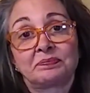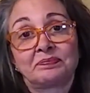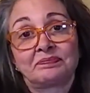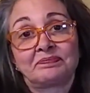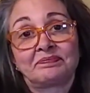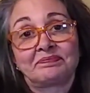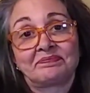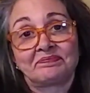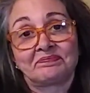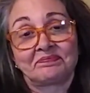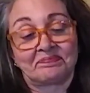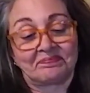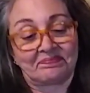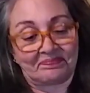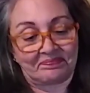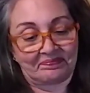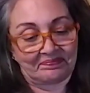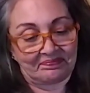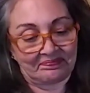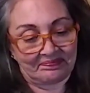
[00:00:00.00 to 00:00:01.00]

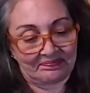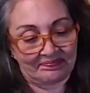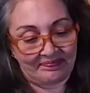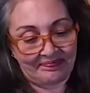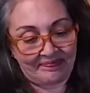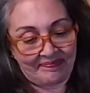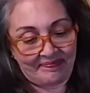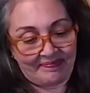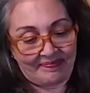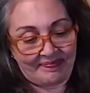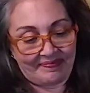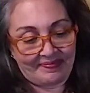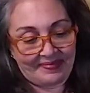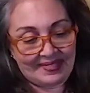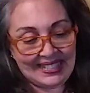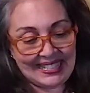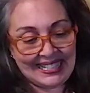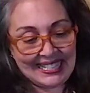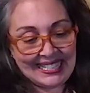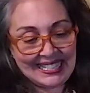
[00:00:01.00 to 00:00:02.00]

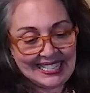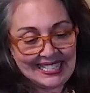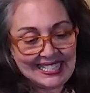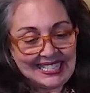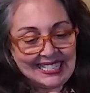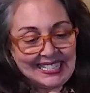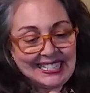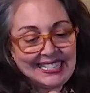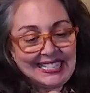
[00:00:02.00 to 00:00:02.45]
(silence)